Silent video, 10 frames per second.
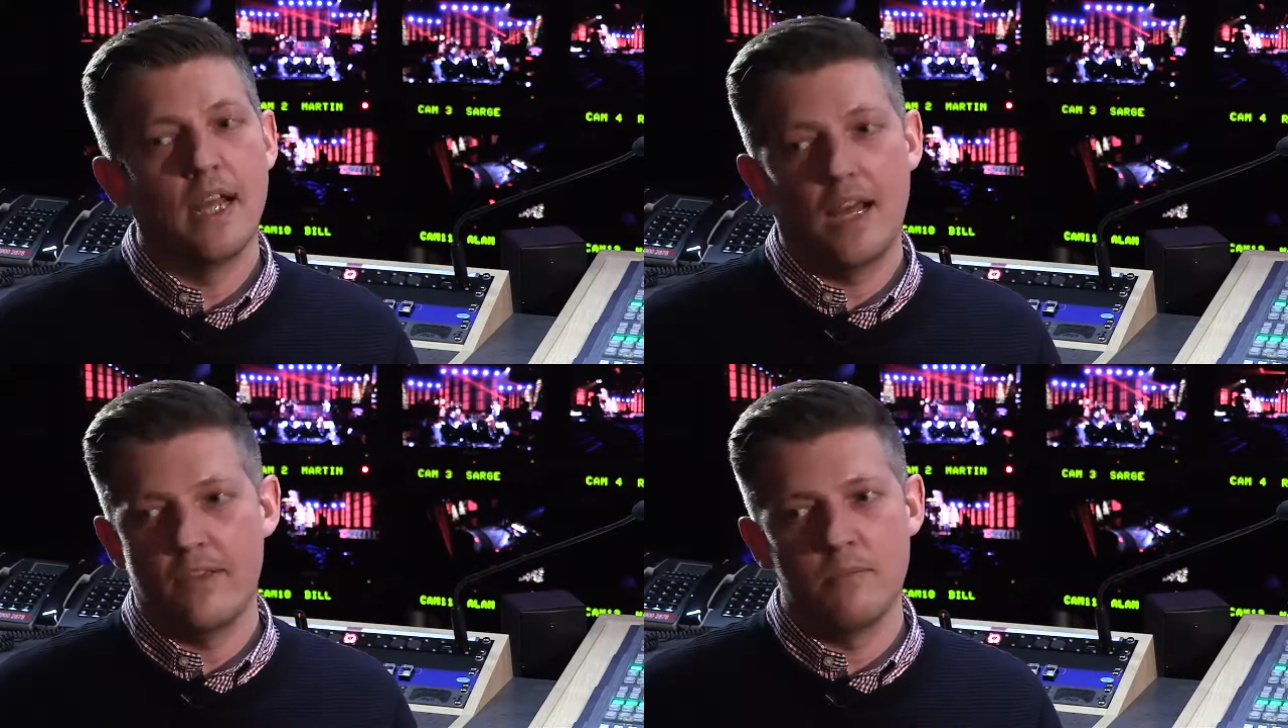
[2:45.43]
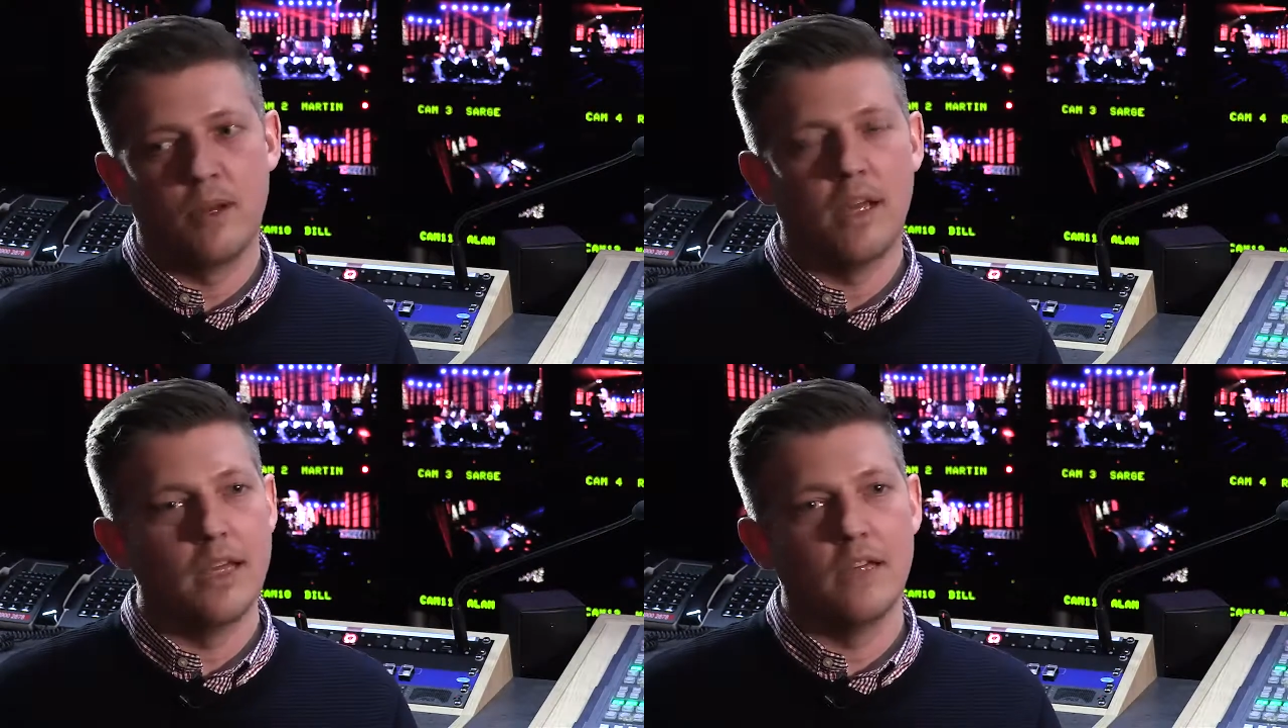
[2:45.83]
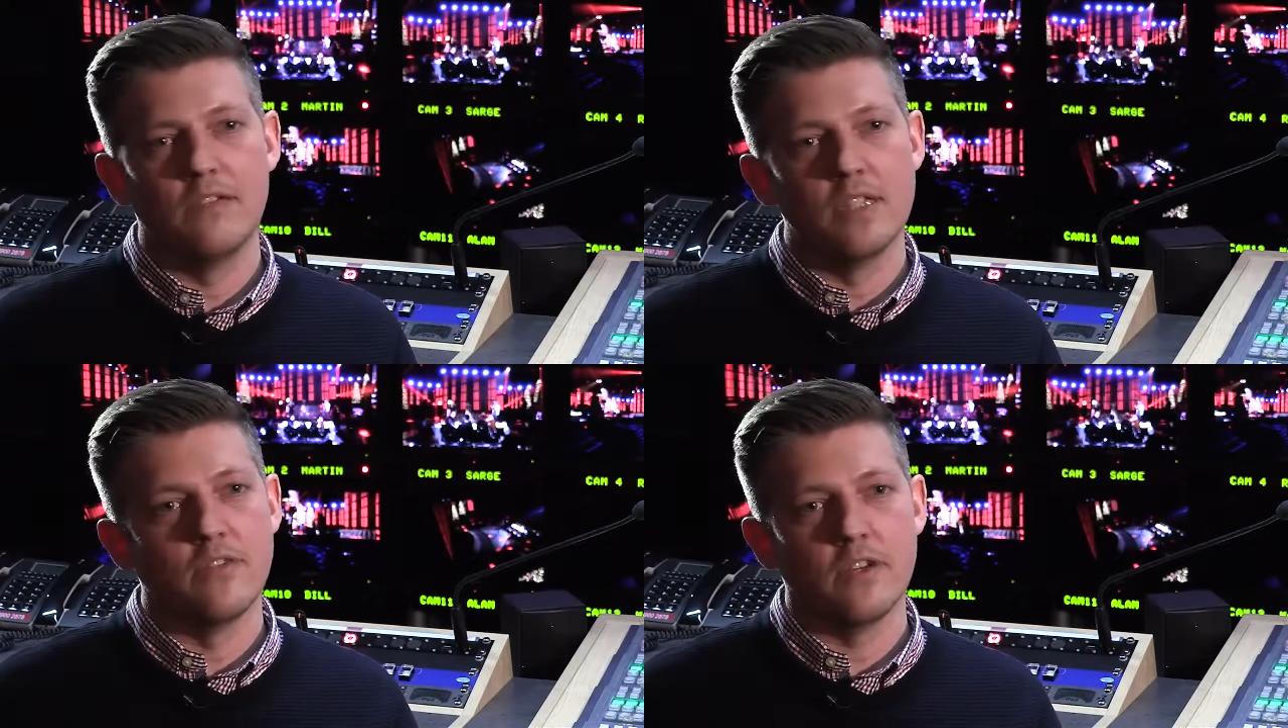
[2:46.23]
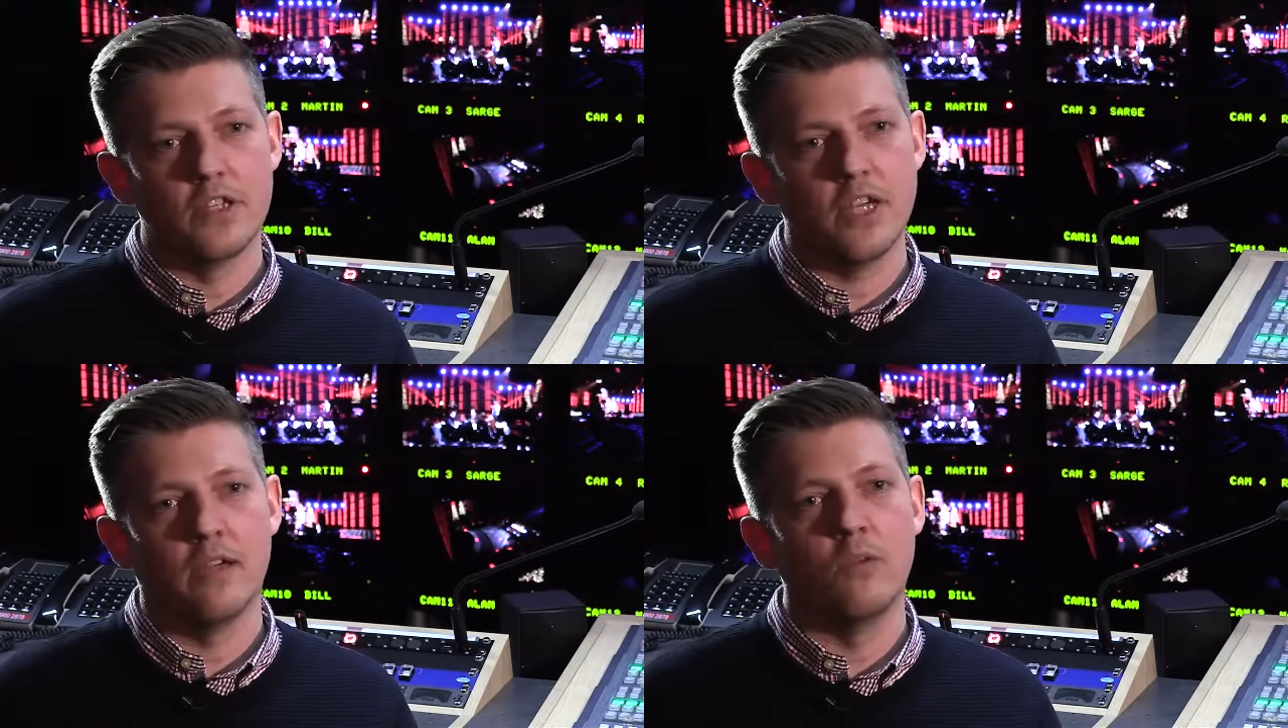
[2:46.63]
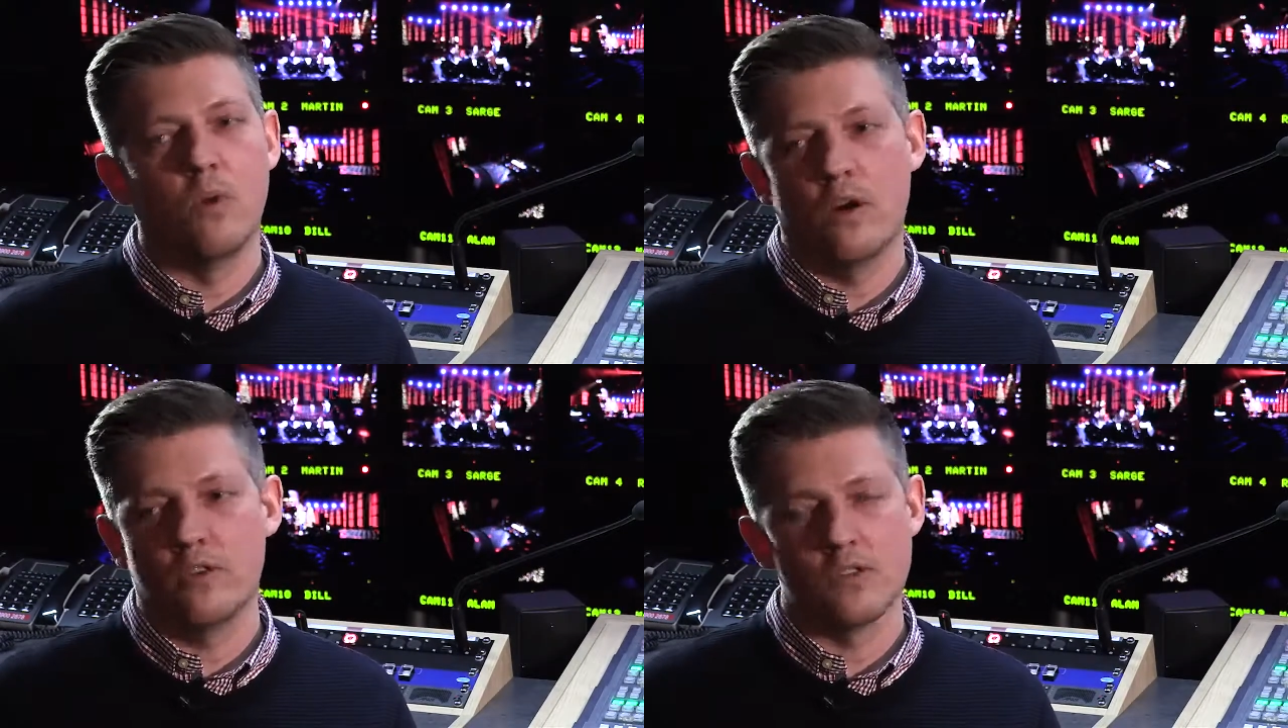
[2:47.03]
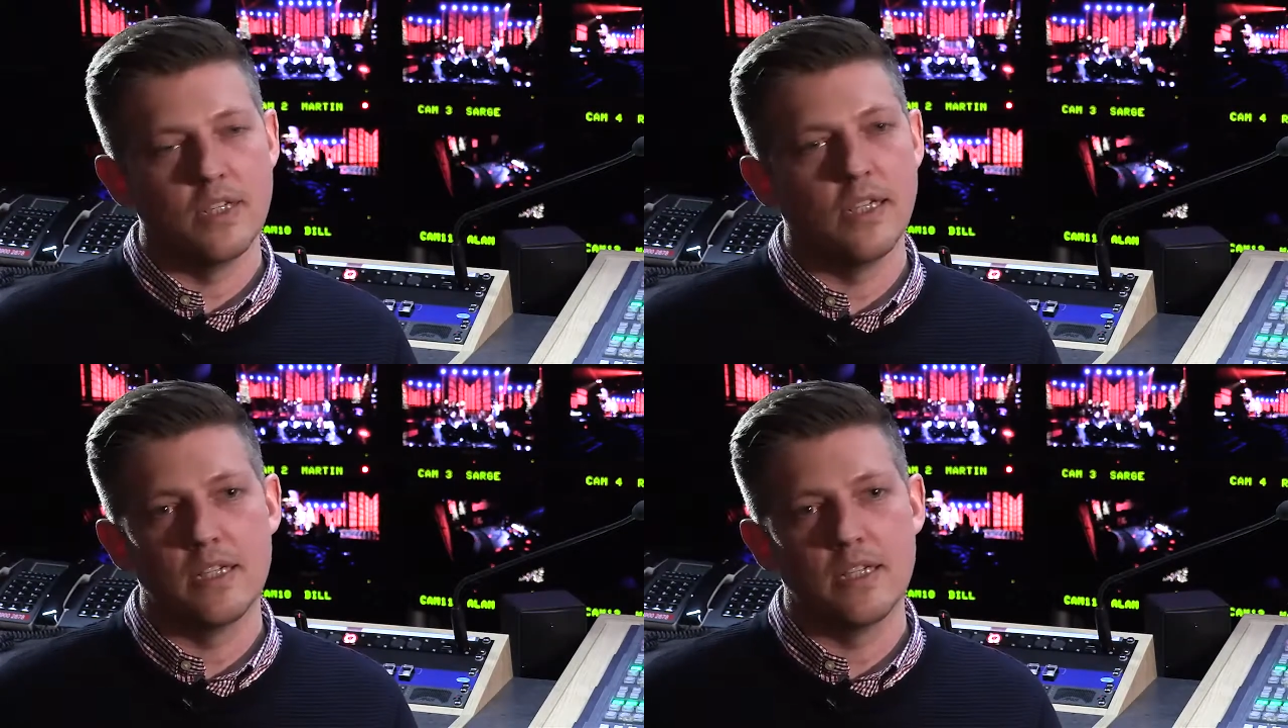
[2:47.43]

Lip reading: and then play out of a different channel while you're still